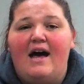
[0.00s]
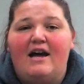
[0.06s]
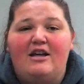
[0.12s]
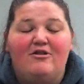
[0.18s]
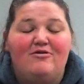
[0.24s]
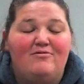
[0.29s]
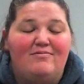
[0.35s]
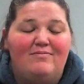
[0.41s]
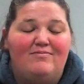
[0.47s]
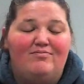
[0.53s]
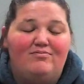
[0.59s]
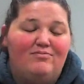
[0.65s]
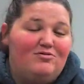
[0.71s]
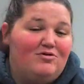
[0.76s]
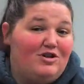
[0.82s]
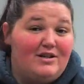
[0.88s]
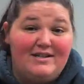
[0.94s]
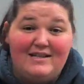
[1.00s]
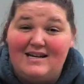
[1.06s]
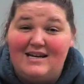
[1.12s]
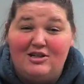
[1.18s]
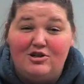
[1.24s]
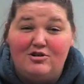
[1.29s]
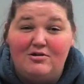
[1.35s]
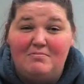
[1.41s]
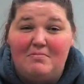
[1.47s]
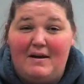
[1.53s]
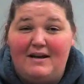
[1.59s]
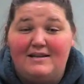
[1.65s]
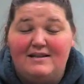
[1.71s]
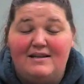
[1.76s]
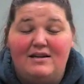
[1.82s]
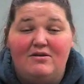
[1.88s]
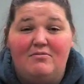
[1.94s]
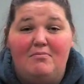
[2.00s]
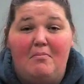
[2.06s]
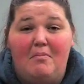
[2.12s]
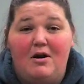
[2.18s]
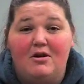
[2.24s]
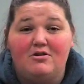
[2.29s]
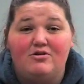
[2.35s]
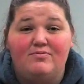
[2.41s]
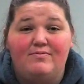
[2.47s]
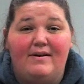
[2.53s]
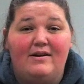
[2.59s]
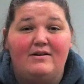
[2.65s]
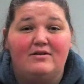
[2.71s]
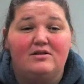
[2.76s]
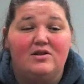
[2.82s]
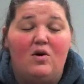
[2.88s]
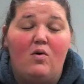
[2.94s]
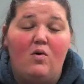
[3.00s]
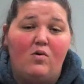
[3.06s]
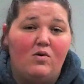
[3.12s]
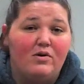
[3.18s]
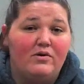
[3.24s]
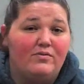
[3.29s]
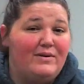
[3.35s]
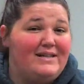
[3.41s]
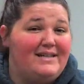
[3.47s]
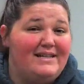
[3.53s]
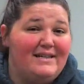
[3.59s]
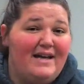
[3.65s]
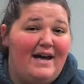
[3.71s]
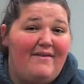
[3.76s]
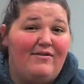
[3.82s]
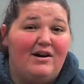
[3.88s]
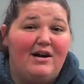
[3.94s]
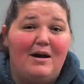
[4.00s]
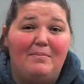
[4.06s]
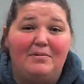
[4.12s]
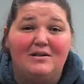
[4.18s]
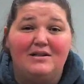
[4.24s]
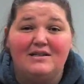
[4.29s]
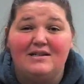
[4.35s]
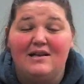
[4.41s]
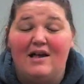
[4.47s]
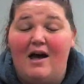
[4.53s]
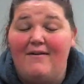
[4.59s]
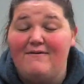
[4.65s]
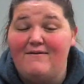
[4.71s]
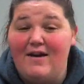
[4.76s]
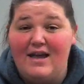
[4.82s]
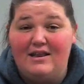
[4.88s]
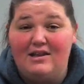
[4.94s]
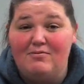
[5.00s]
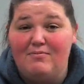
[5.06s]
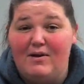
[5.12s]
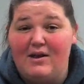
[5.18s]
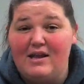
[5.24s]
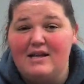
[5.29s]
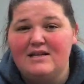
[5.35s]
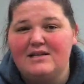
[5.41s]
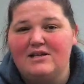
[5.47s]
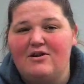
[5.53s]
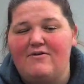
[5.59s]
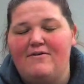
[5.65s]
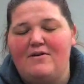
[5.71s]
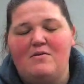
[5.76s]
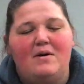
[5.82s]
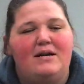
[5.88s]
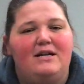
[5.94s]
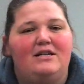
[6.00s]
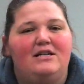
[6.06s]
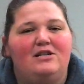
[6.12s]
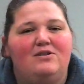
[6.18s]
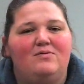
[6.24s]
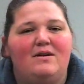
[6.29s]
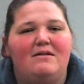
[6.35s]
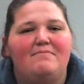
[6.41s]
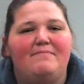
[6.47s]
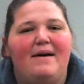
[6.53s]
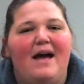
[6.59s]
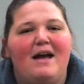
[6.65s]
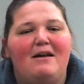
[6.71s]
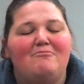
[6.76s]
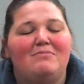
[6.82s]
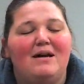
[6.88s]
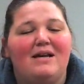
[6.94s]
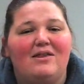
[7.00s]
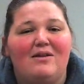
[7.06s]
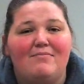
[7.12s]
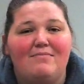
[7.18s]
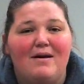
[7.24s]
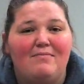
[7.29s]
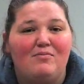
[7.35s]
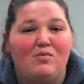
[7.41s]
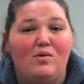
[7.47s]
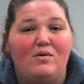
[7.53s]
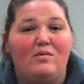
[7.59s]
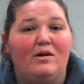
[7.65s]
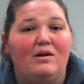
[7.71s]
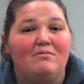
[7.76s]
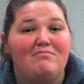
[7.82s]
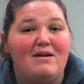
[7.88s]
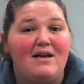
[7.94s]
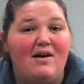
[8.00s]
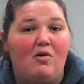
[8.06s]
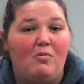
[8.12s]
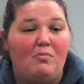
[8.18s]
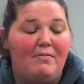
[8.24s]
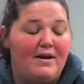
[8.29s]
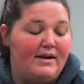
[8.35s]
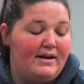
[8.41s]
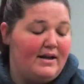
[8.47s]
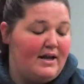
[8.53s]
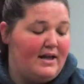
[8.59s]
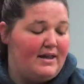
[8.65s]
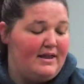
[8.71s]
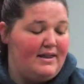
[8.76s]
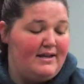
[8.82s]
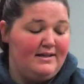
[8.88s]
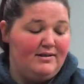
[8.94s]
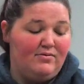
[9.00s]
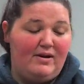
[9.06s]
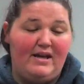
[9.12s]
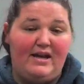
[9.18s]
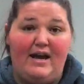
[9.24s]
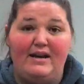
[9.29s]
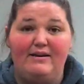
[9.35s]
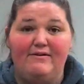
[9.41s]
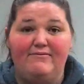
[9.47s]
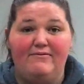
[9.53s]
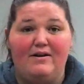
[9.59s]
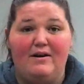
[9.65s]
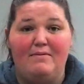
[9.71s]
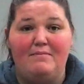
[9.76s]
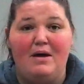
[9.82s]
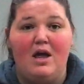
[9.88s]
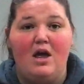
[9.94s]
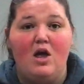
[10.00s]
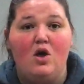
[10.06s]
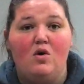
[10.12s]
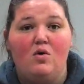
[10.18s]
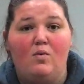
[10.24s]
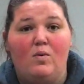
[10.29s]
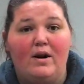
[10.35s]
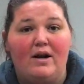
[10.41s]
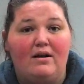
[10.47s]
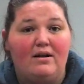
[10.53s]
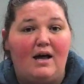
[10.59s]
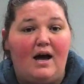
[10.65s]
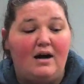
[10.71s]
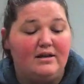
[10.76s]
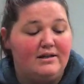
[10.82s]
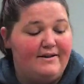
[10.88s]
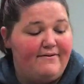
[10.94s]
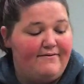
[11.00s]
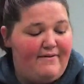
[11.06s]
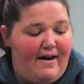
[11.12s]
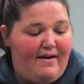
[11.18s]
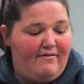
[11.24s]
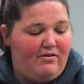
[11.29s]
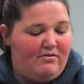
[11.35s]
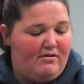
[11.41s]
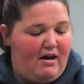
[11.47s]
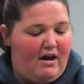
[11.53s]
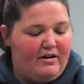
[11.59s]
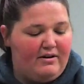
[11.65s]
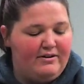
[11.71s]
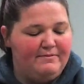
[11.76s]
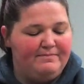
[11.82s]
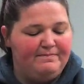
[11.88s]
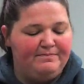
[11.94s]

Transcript: you just need toothpicks, marshmallows, or we still have a couple available, so if you wanted to swing by and pick them up, we will be open this weekend from 1 o'clock to 5 o'clock.